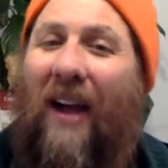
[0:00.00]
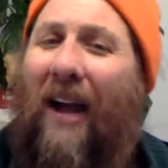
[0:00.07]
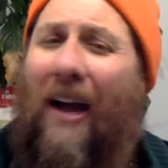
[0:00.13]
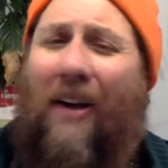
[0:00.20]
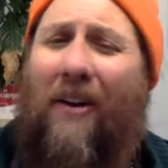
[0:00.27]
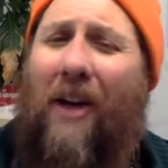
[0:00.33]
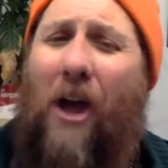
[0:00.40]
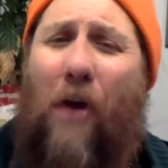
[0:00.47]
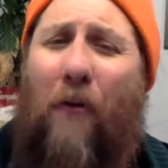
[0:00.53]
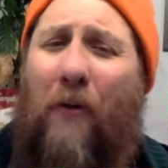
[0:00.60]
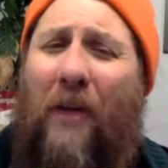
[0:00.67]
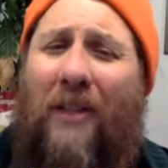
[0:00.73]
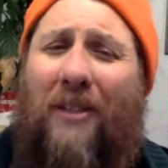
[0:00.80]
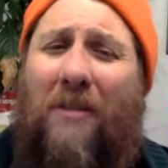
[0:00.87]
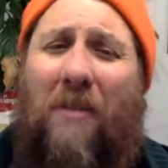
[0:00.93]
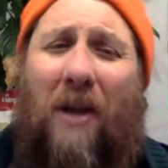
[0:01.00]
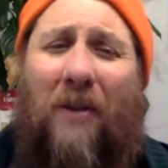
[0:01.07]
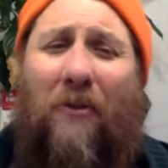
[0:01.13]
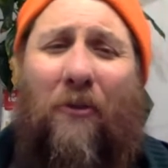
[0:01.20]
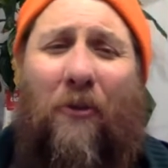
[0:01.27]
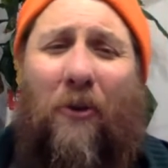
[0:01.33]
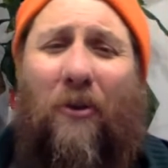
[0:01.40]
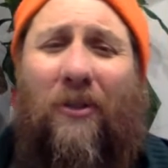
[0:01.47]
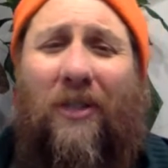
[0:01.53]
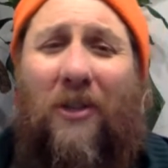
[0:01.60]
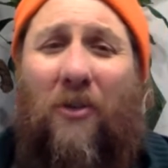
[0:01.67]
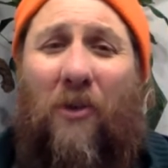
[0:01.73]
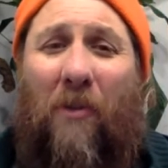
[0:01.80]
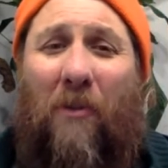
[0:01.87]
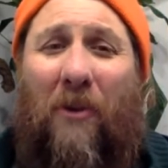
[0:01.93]
I don't know how fancy microphones and
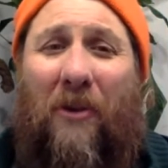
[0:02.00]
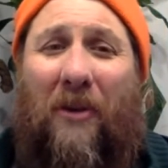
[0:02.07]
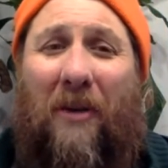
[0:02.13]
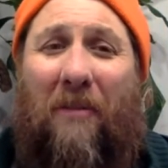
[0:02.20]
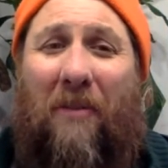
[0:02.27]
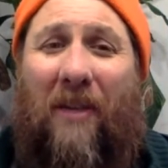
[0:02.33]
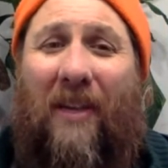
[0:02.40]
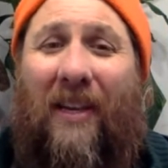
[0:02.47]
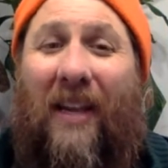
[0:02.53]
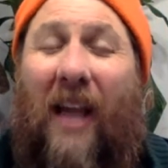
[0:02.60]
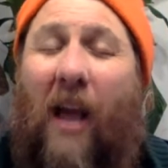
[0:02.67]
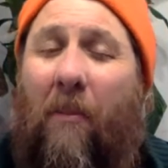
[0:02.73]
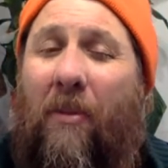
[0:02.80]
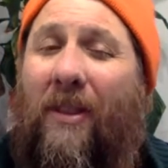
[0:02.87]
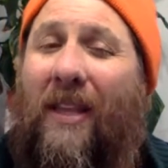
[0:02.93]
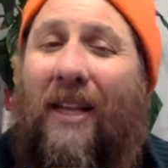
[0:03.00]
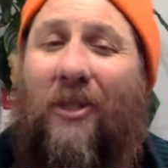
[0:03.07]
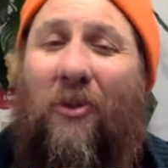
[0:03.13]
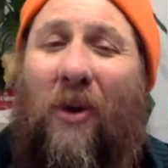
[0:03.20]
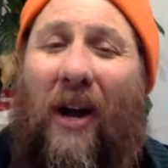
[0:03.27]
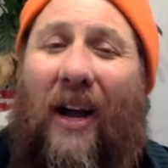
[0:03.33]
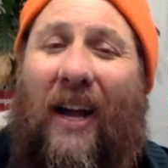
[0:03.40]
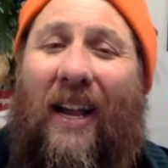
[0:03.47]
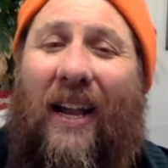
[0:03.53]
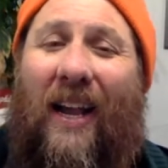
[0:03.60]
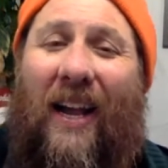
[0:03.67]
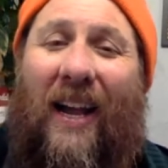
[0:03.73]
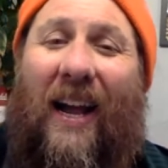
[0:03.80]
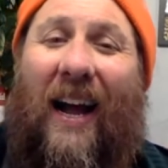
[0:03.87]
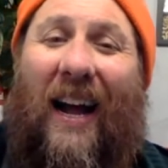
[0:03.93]
equipment are going to be, but that's why
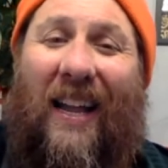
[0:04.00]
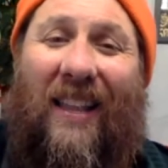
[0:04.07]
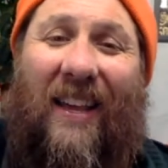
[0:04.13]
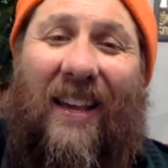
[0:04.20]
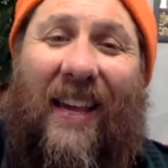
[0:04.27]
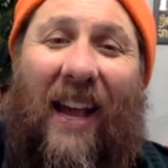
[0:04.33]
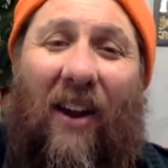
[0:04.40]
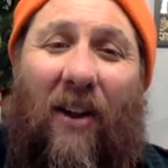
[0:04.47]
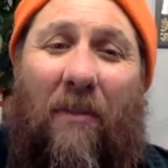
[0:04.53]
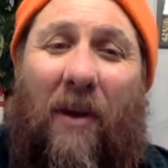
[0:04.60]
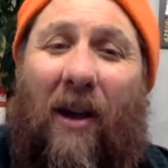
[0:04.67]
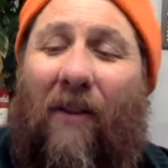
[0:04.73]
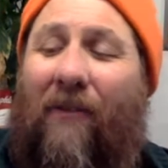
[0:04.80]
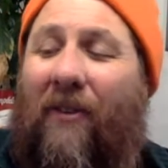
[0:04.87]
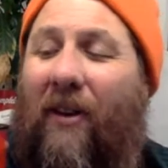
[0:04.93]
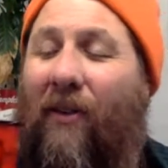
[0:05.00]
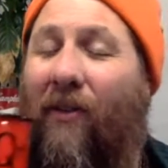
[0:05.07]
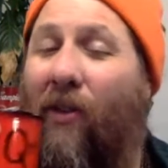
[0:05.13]
I like Gary Malfa.